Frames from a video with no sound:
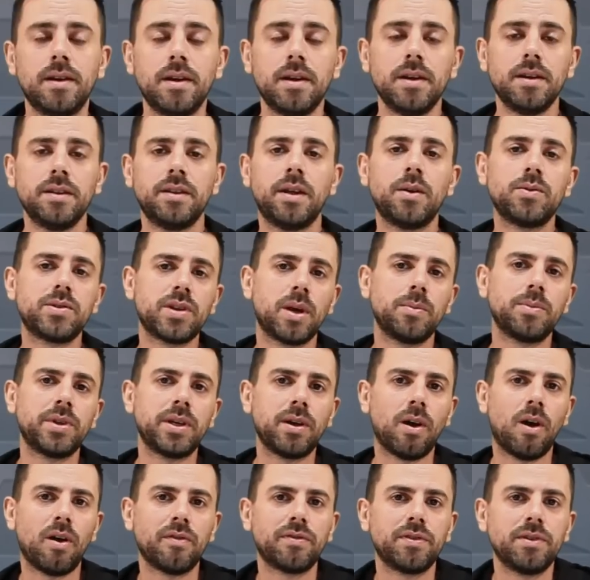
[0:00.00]
Now,
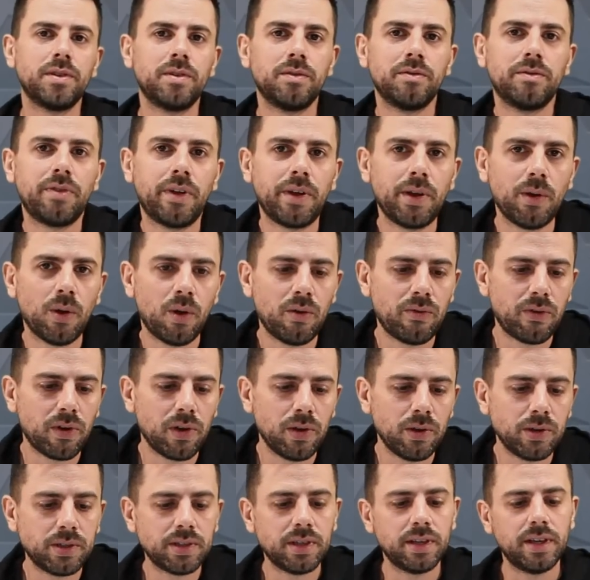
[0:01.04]
something often very
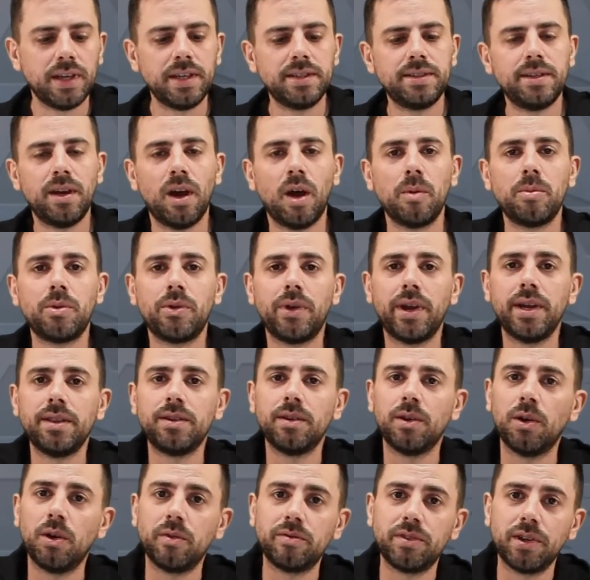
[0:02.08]
overlooked is the
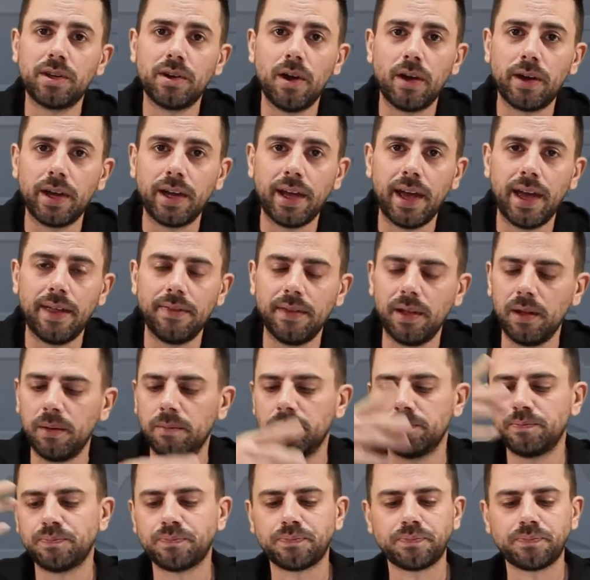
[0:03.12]
upgrade of the cocking handle.